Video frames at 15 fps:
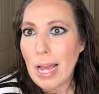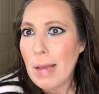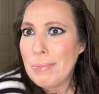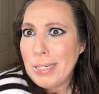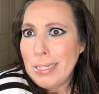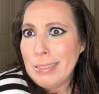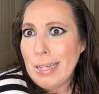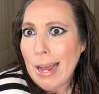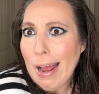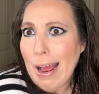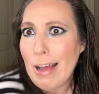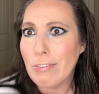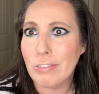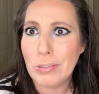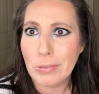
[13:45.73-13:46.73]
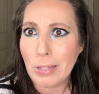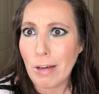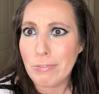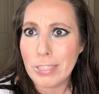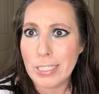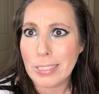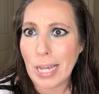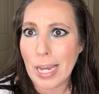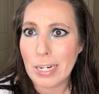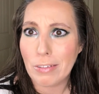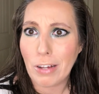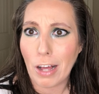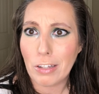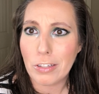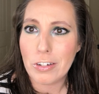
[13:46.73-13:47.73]
I mean, yeah, if you love these kind
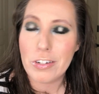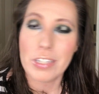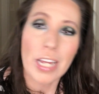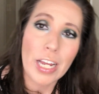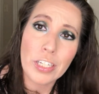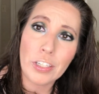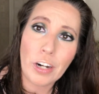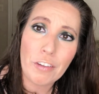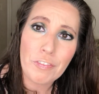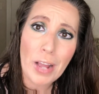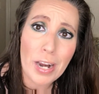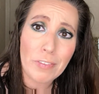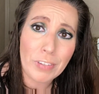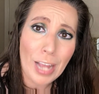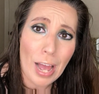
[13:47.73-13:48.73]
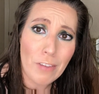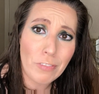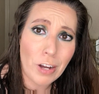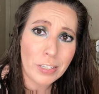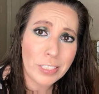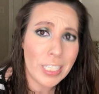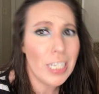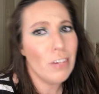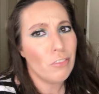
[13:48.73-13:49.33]
of colors and you're a fan of Kat Von D,